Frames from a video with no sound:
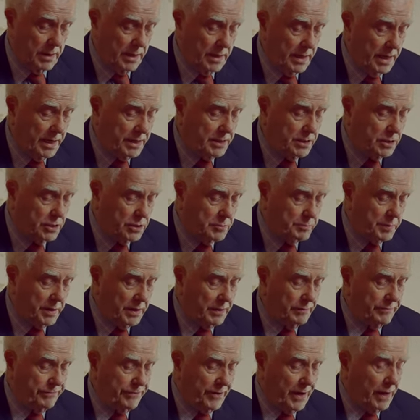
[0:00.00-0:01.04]
It has
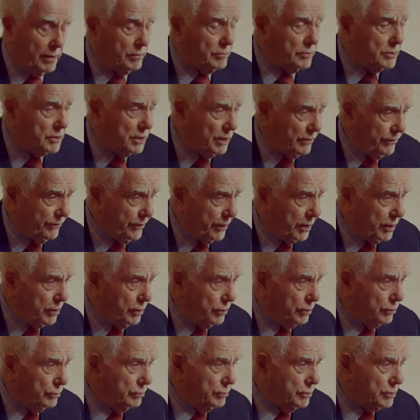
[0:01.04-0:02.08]
been found
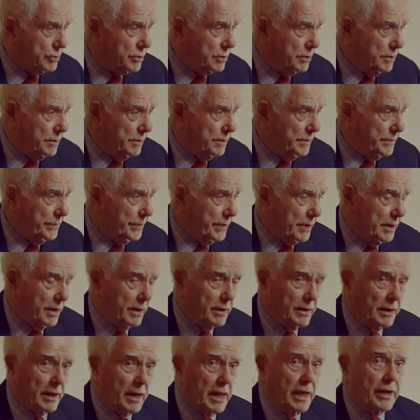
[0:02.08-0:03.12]
difficult
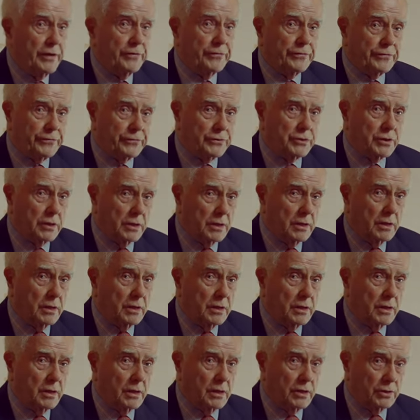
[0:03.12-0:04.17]
and left
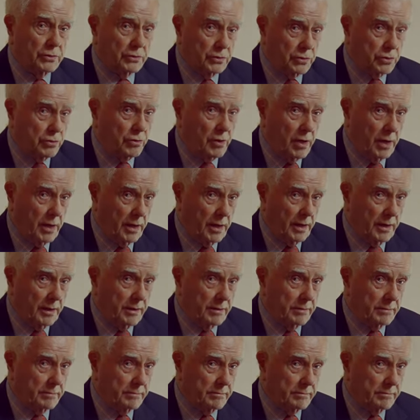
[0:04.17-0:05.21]

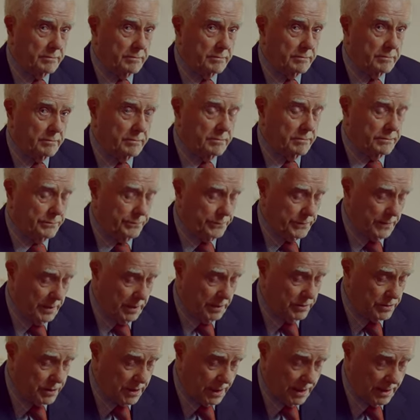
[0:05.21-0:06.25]
untried.
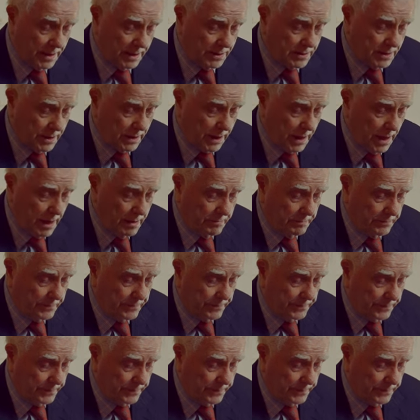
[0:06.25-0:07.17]
I'll say that again.